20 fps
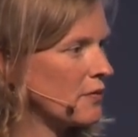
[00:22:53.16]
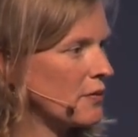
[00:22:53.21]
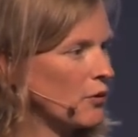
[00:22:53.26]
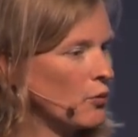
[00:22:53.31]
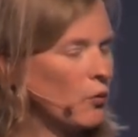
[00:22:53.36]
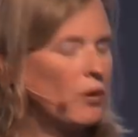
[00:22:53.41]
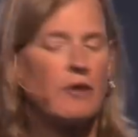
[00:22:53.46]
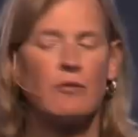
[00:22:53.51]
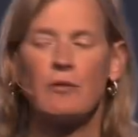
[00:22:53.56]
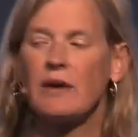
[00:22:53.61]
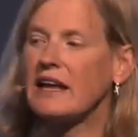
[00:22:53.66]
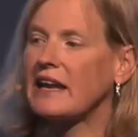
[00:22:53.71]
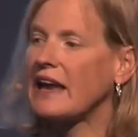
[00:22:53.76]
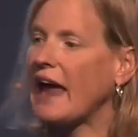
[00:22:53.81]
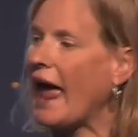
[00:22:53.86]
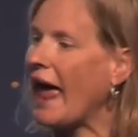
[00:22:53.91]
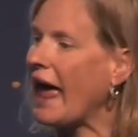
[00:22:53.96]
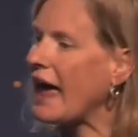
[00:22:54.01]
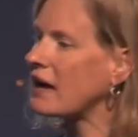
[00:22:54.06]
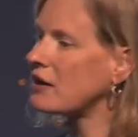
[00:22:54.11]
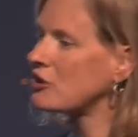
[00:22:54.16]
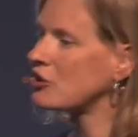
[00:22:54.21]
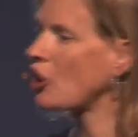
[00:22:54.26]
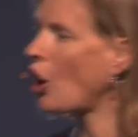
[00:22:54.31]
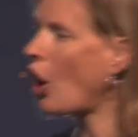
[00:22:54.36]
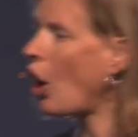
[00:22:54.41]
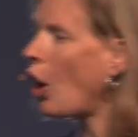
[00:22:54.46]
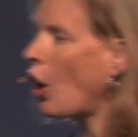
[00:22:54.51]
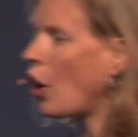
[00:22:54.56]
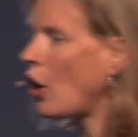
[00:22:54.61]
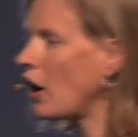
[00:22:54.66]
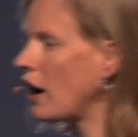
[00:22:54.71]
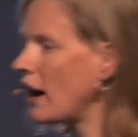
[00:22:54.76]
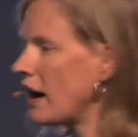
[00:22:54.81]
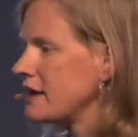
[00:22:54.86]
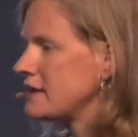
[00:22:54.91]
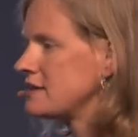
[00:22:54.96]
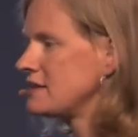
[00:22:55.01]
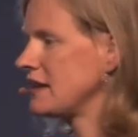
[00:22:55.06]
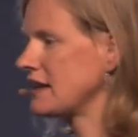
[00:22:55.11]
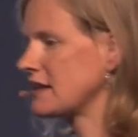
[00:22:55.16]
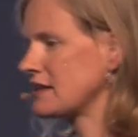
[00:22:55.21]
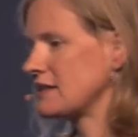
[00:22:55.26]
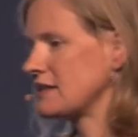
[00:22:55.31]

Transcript: What if we could end all high stakes